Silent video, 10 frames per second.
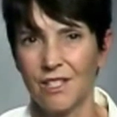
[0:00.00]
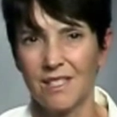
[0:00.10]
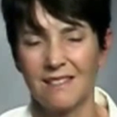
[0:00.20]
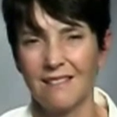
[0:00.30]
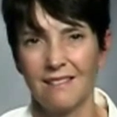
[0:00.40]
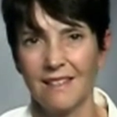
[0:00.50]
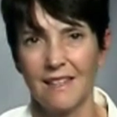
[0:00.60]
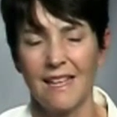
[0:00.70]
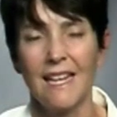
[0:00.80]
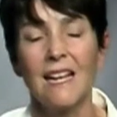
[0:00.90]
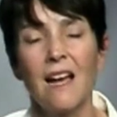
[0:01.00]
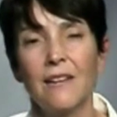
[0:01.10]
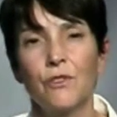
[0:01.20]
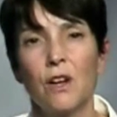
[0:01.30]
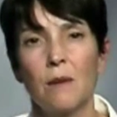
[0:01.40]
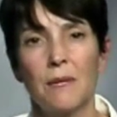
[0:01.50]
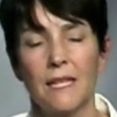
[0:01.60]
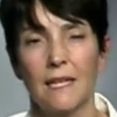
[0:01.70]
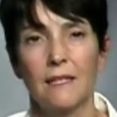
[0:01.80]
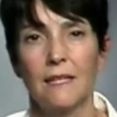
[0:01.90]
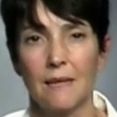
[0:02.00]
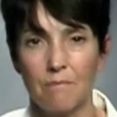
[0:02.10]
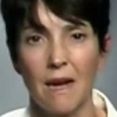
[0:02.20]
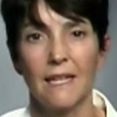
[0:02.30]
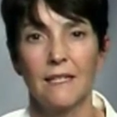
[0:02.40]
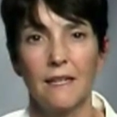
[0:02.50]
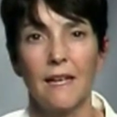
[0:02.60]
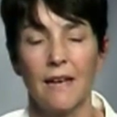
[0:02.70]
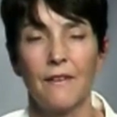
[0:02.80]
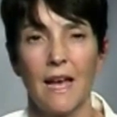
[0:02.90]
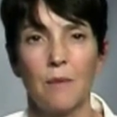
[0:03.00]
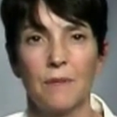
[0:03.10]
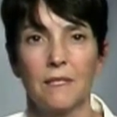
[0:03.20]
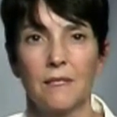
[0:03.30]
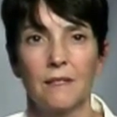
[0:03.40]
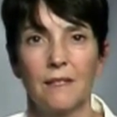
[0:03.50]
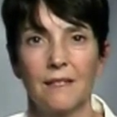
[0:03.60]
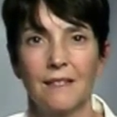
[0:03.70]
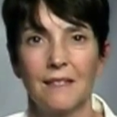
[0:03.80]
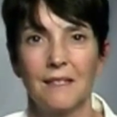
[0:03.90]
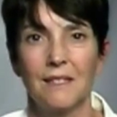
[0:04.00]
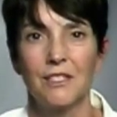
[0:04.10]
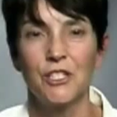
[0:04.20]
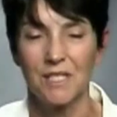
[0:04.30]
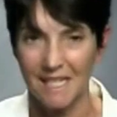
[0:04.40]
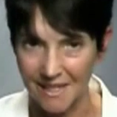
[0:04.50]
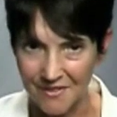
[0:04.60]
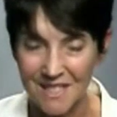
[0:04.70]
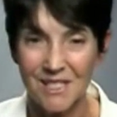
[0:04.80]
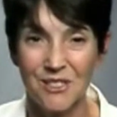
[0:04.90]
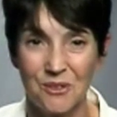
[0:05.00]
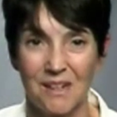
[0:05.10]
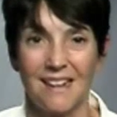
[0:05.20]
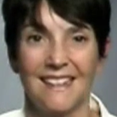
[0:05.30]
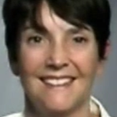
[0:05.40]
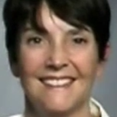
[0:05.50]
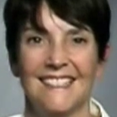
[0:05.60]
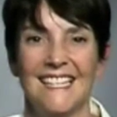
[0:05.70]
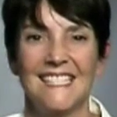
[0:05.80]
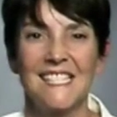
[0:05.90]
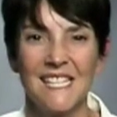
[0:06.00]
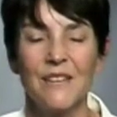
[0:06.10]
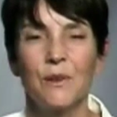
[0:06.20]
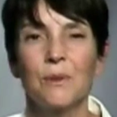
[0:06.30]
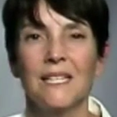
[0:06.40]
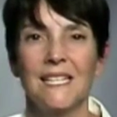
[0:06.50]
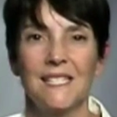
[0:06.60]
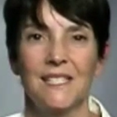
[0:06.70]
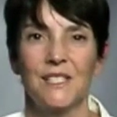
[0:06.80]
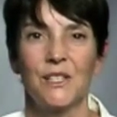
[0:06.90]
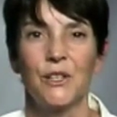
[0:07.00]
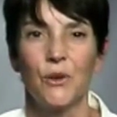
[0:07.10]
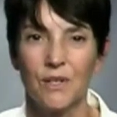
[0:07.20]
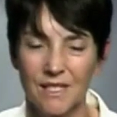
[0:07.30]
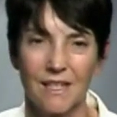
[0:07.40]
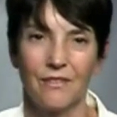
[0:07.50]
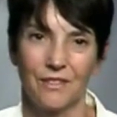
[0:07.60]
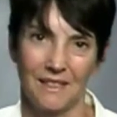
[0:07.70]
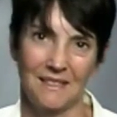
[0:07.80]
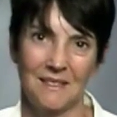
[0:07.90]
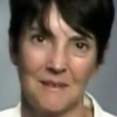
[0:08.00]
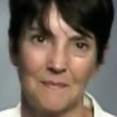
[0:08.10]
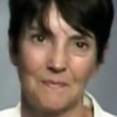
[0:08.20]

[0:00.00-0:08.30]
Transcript: just any kind of trauma that might have happened. Just give this a try and see if it releases your suffering.